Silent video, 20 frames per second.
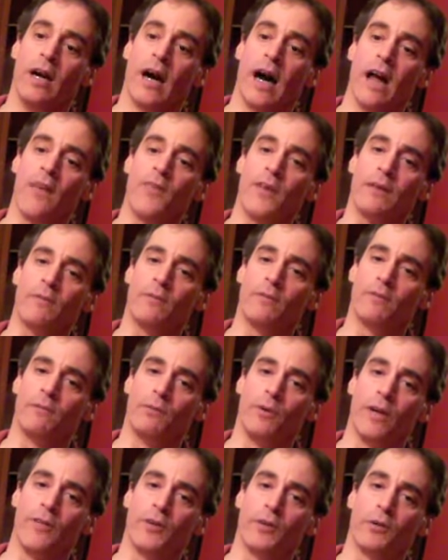I think
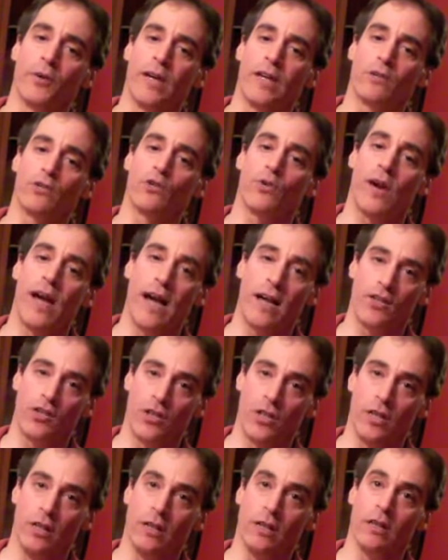really the great
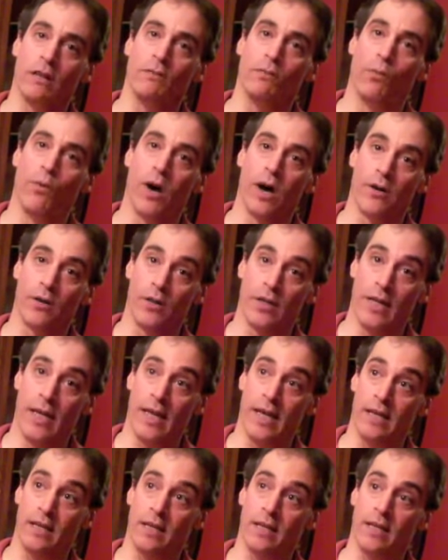tragedy of
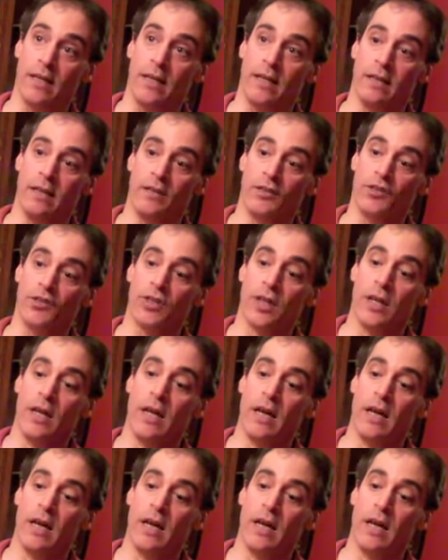Watergate is